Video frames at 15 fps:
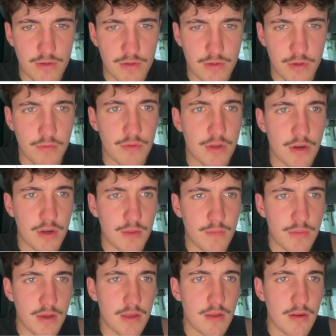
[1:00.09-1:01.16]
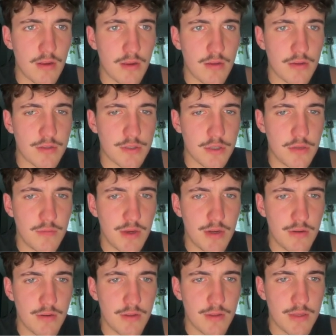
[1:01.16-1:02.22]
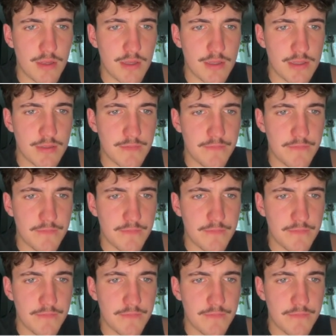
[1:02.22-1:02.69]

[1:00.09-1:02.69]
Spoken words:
2:30. But I'll show you better on this.